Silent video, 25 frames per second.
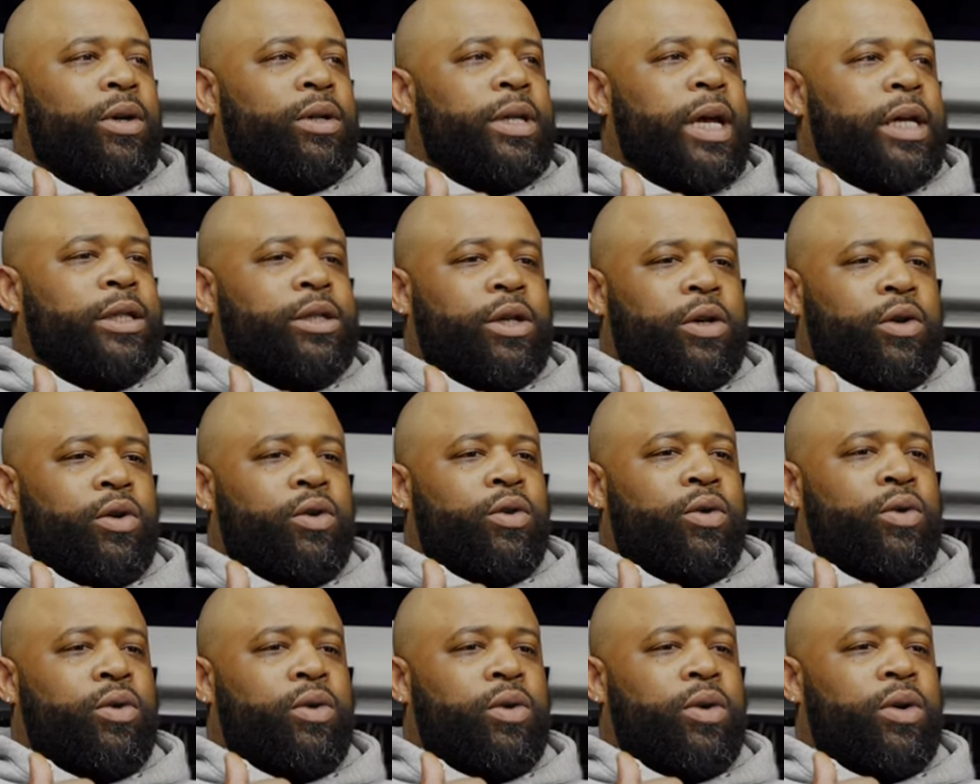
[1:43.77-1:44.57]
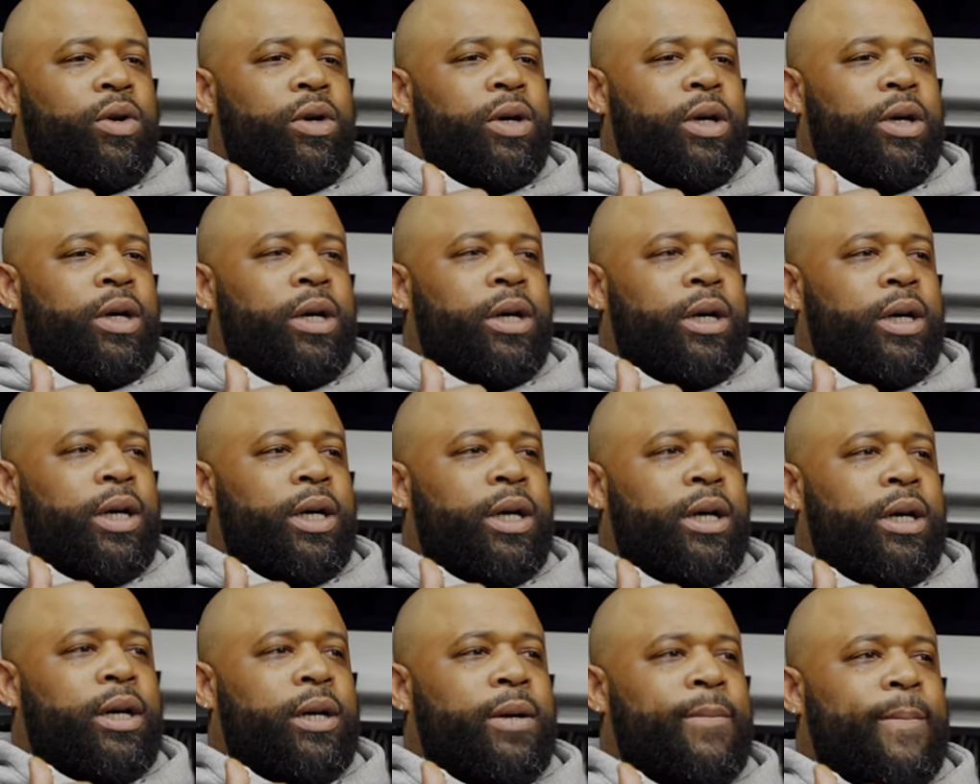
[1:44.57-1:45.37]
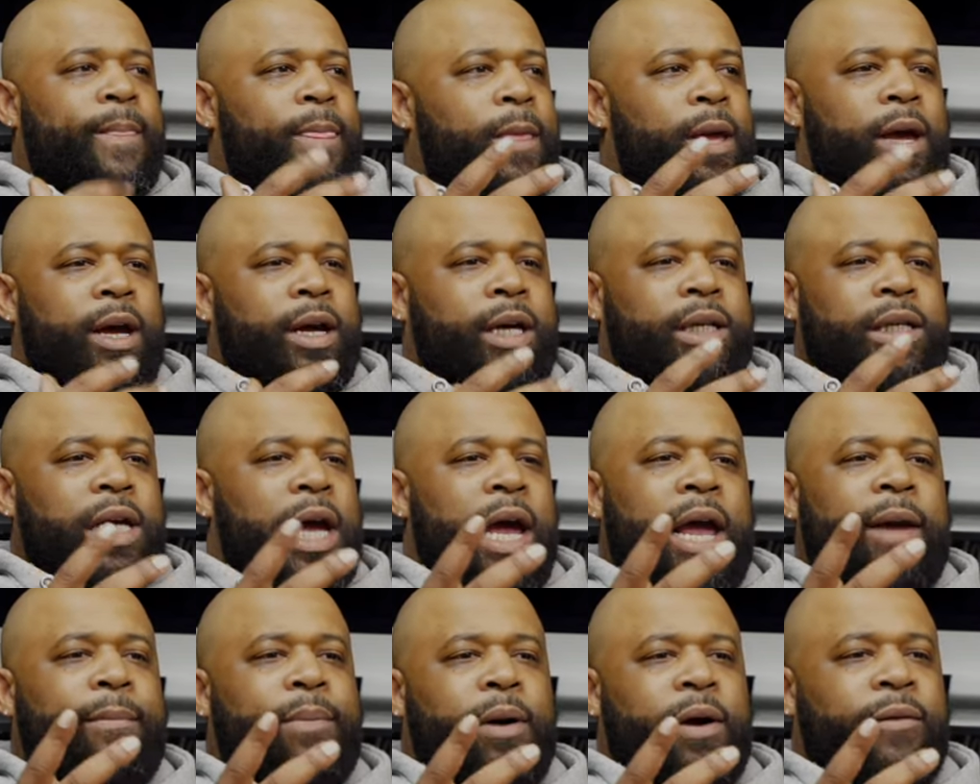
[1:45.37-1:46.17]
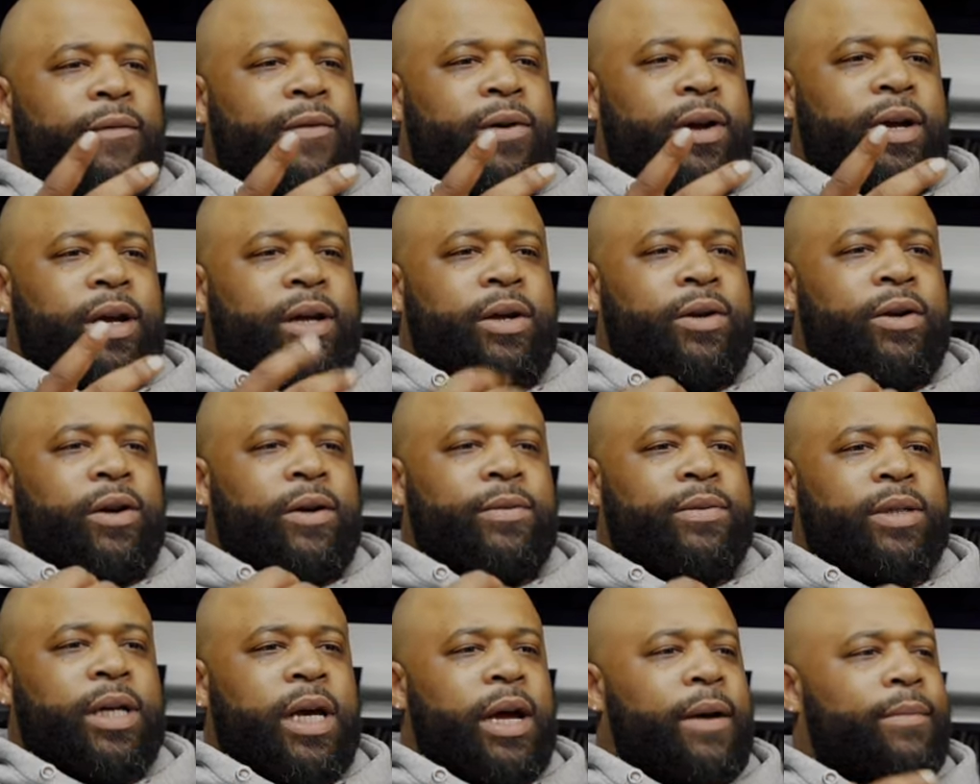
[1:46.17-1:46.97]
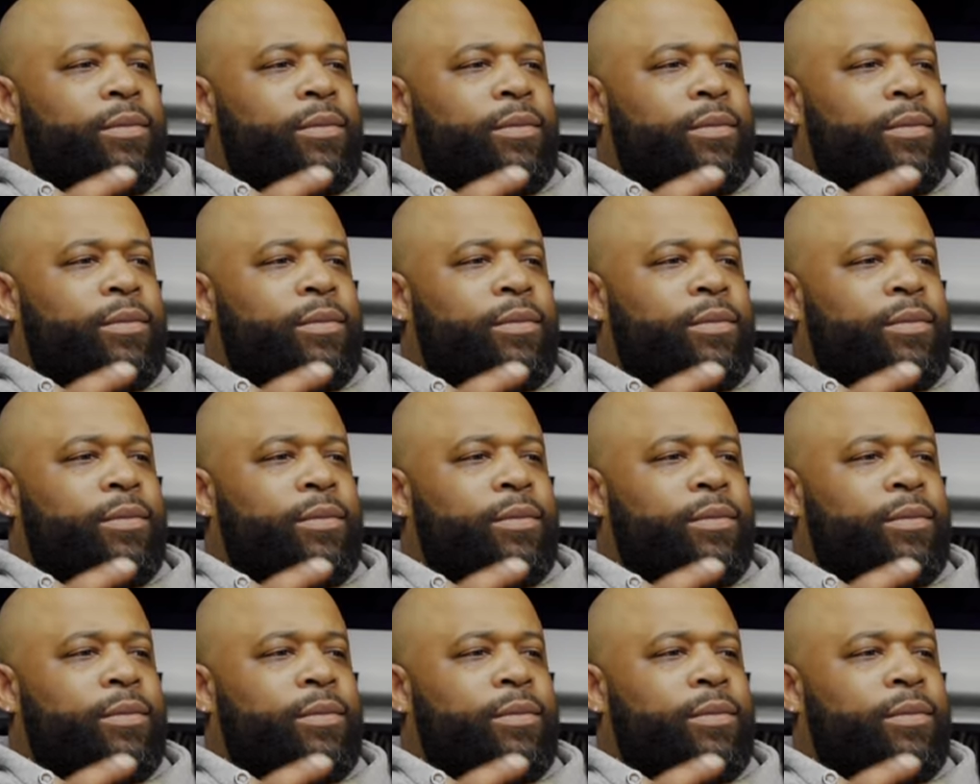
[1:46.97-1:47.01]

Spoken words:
That's cool, because I ain't perfect, you know what I'm saying?